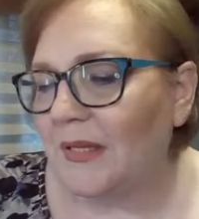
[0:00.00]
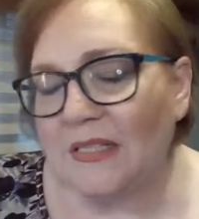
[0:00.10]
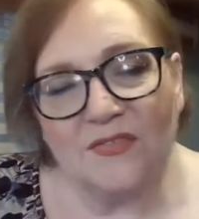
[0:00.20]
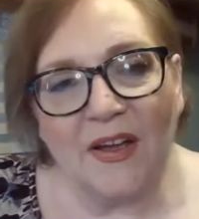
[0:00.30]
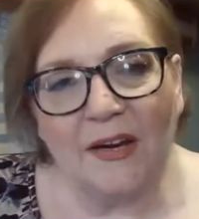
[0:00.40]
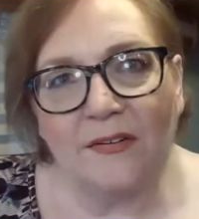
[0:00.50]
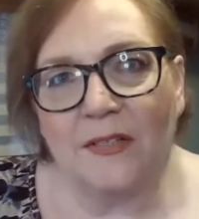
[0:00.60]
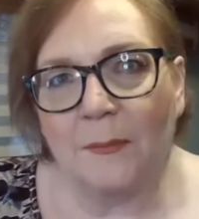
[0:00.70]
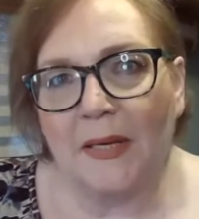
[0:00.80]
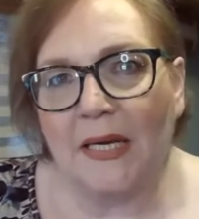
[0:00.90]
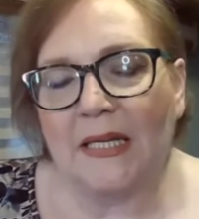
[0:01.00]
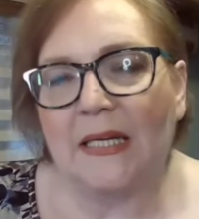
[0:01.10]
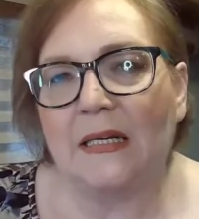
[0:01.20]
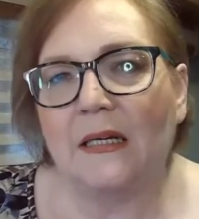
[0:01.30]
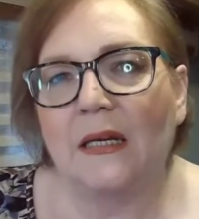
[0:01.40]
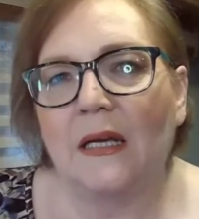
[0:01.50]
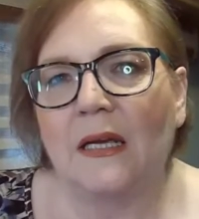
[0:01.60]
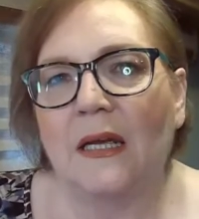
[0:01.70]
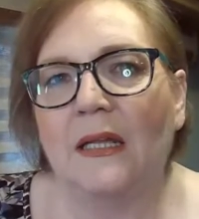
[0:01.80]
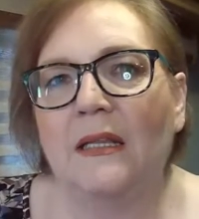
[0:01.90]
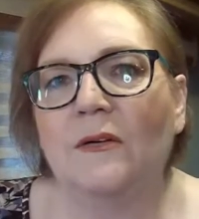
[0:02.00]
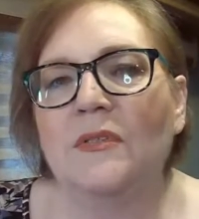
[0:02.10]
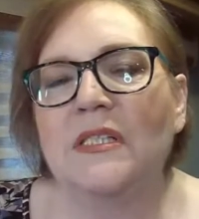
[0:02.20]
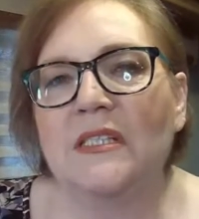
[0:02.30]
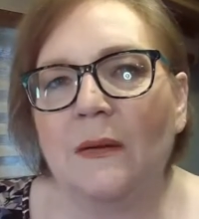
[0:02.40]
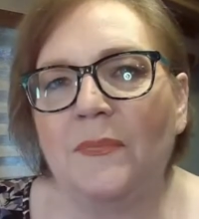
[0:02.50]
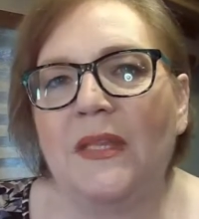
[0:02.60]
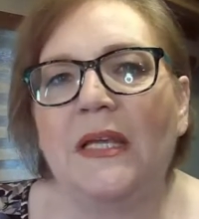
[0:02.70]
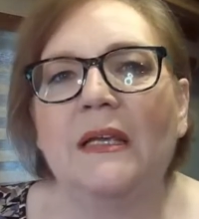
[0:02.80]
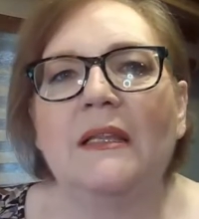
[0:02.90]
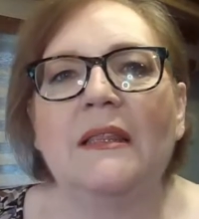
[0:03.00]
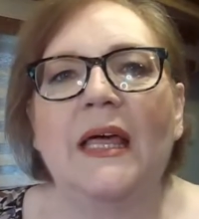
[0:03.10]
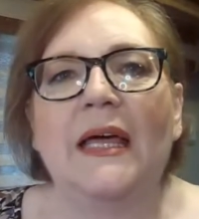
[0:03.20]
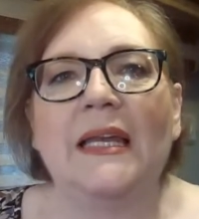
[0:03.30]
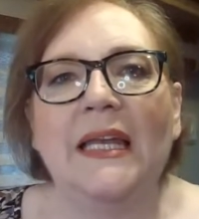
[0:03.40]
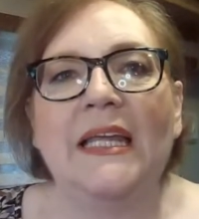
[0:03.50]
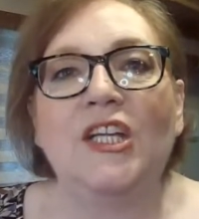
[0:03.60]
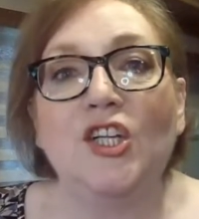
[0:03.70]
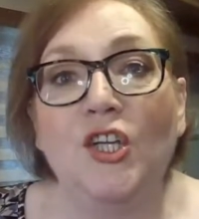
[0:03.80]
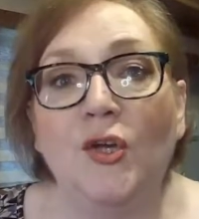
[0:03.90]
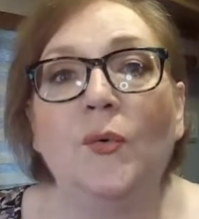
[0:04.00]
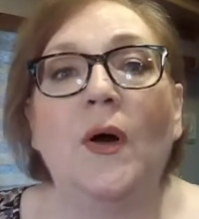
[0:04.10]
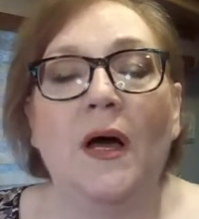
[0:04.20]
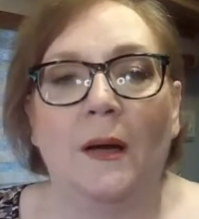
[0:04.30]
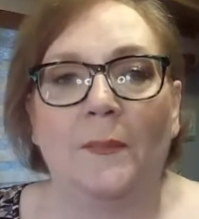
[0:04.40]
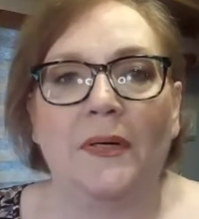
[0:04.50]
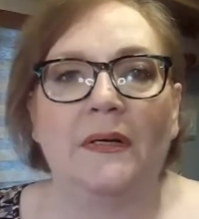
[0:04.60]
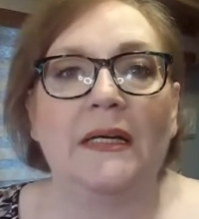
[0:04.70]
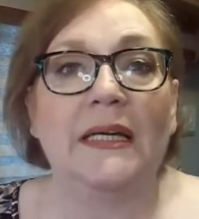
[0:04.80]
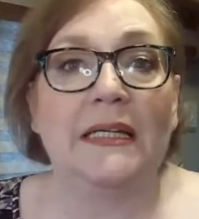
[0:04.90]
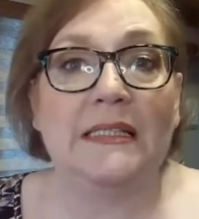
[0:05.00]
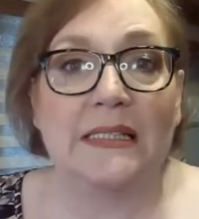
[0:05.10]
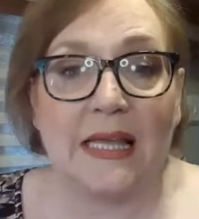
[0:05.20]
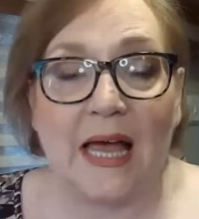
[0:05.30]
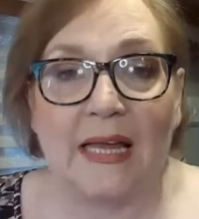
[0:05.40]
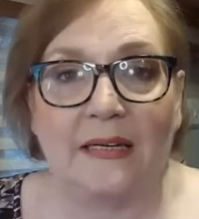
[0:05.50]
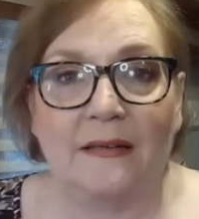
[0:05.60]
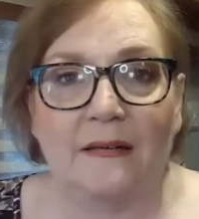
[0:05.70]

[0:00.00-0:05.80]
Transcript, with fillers: It's fire in the belly. And there was something that lit you up inside.